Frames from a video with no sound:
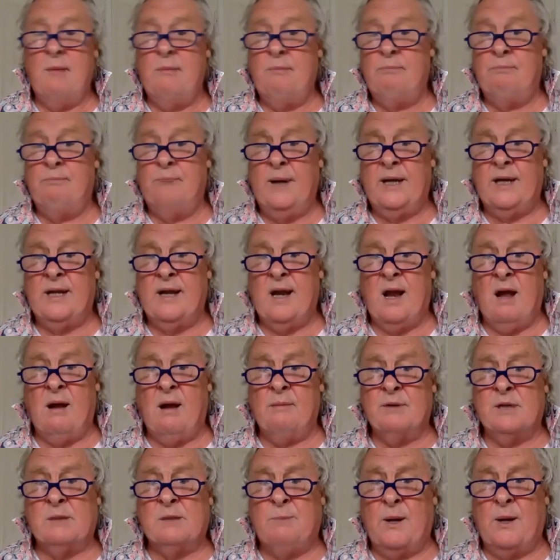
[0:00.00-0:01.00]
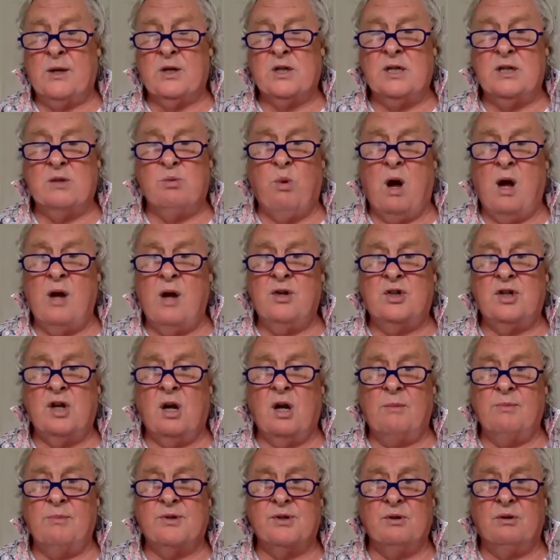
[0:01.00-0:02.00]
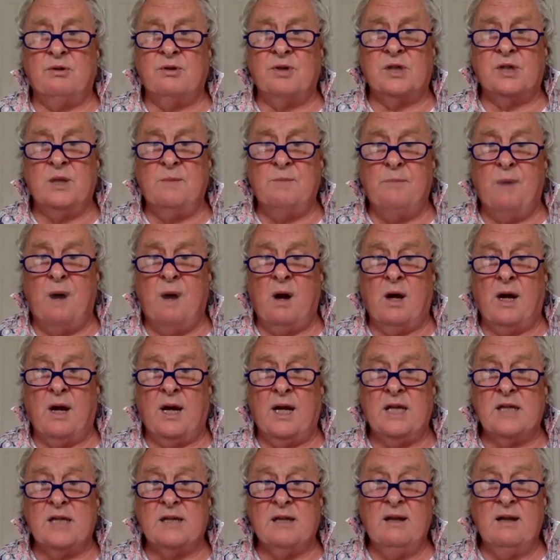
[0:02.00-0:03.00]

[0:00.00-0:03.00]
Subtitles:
be it in our specialist wine shops or supermarkets.